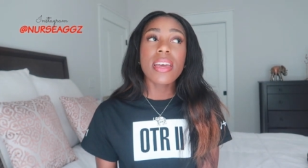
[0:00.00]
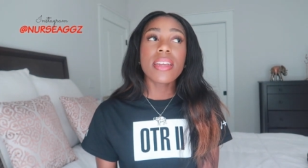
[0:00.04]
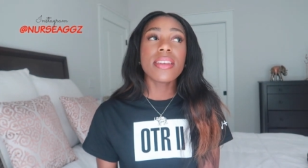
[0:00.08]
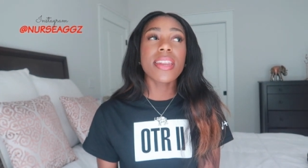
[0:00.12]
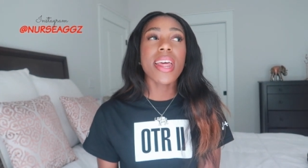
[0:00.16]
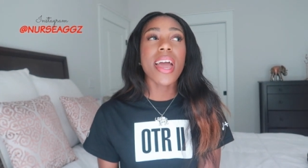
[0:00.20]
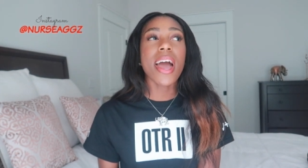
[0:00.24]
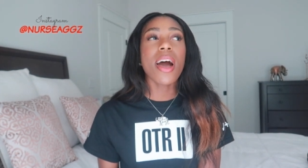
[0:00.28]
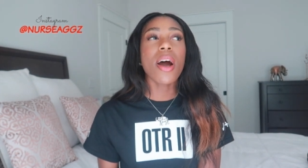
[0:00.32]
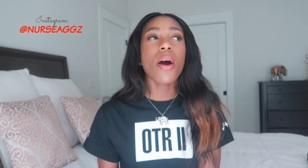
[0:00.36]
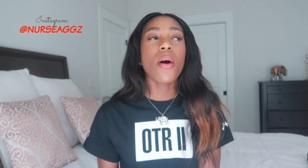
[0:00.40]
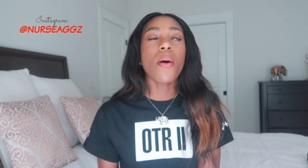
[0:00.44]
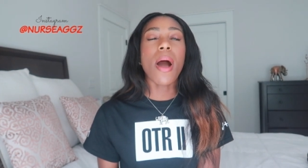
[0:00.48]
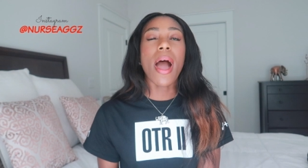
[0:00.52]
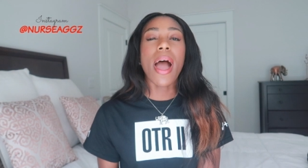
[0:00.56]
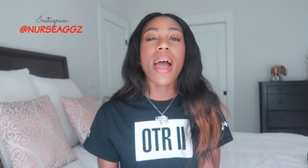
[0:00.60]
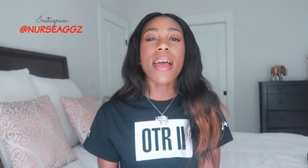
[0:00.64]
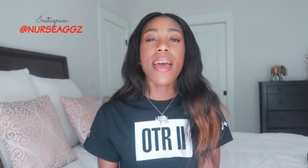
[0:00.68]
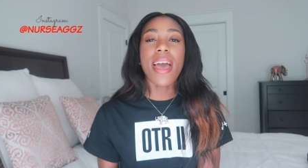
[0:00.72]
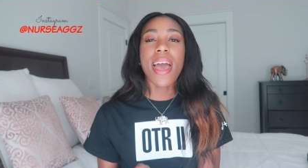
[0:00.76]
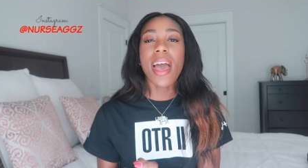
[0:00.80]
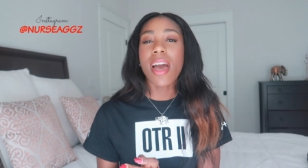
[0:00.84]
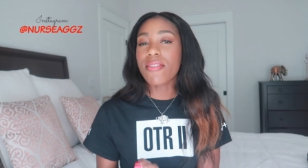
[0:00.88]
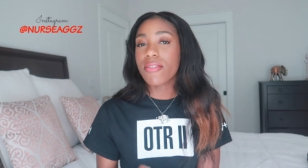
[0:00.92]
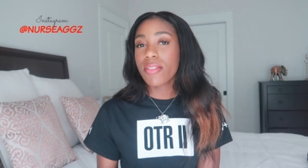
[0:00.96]
Now, I
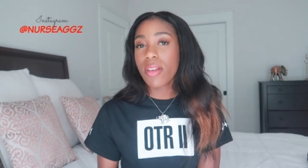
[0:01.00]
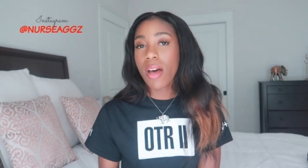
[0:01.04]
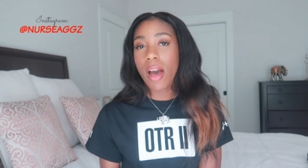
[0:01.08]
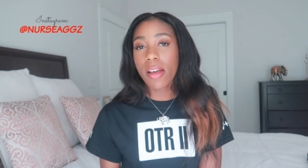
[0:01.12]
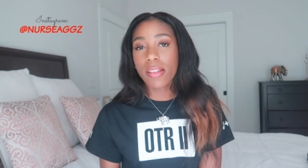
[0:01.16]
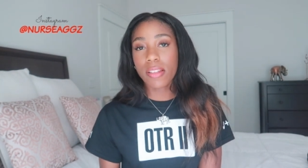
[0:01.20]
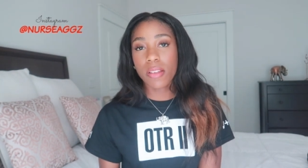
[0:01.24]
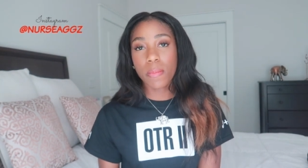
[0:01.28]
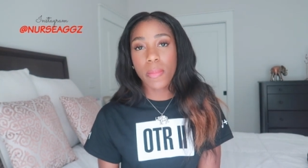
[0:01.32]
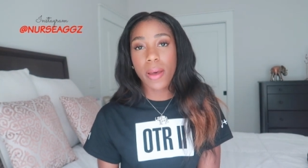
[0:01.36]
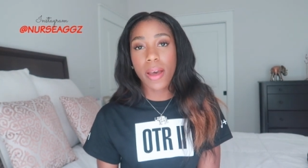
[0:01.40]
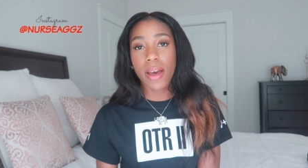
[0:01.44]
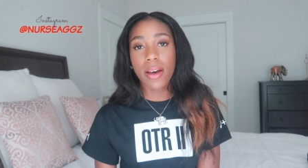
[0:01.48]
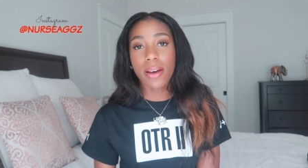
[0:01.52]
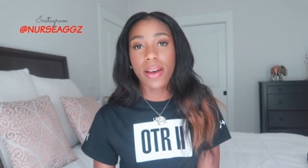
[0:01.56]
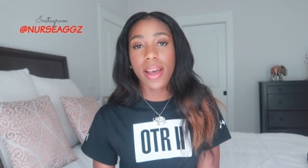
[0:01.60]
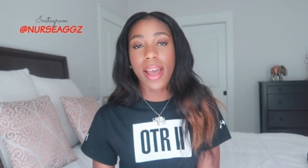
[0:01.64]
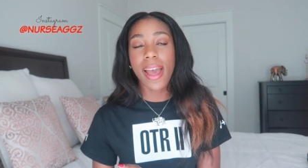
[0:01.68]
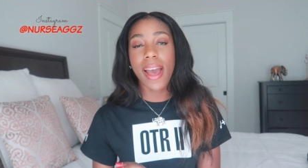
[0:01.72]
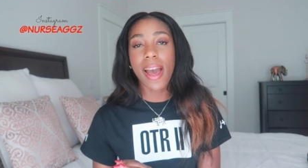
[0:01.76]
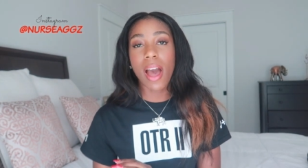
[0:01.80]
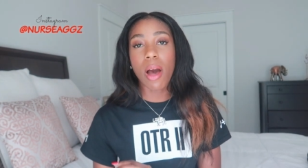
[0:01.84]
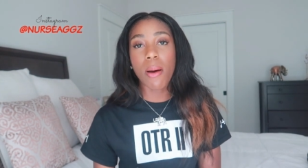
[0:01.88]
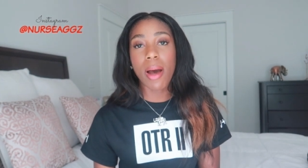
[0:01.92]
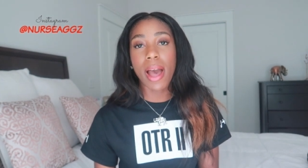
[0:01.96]
have talked about
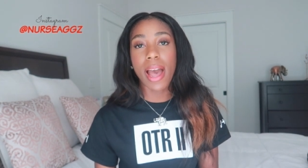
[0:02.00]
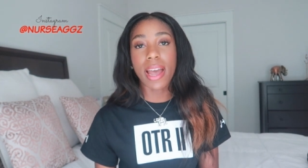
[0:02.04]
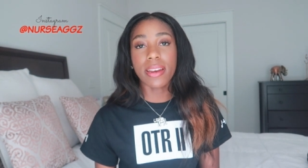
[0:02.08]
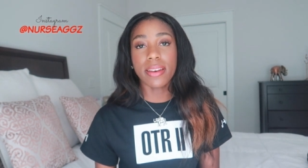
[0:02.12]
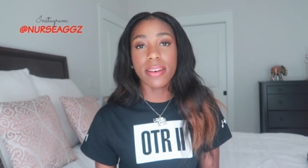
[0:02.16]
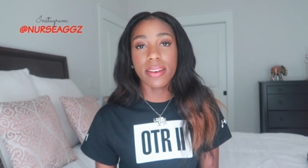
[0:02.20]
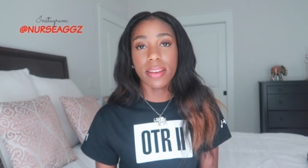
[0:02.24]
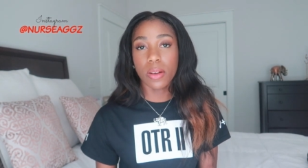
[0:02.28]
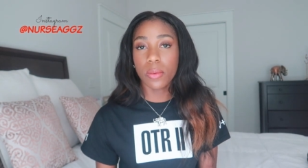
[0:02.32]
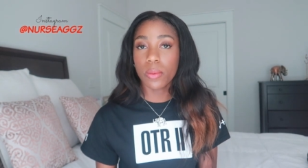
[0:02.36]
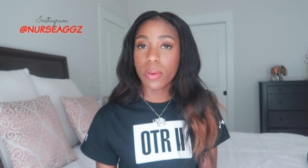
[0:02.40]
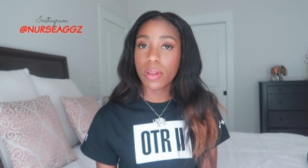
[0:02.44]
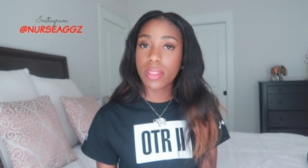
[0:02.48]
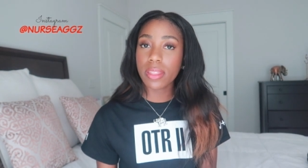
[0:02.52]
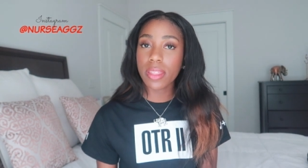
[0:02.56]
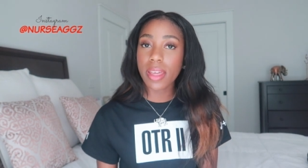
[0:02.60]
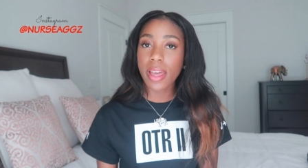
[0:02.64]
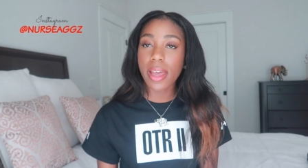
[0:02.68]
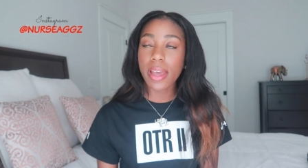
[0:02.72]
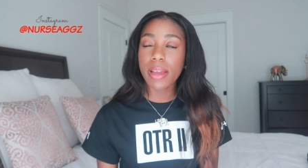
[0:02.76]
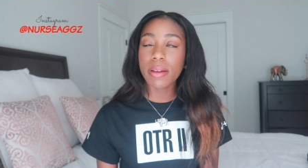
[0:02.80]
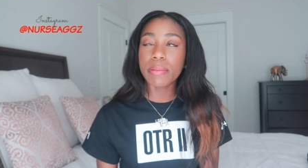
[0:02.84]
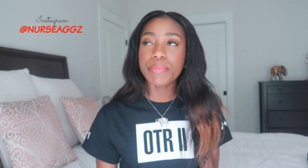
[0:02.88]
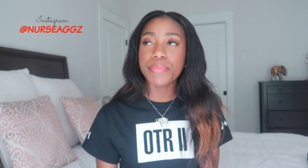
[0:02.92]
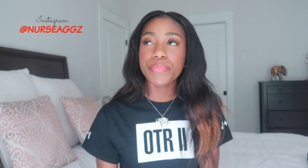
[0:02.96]
how I deal with
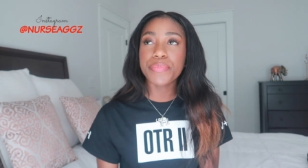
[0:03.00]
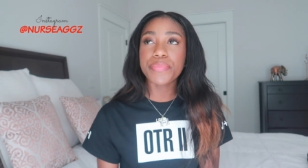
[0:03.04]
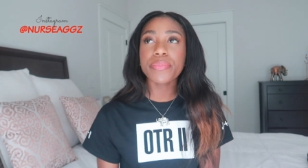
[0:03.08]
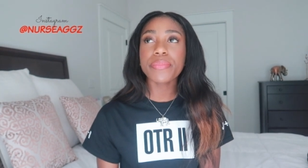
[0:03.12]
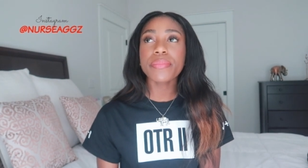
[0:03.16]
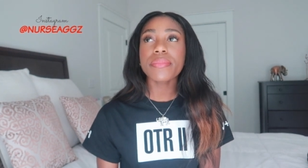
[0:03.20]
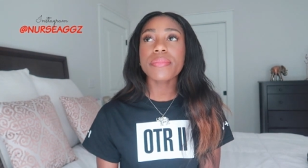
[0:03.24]
that,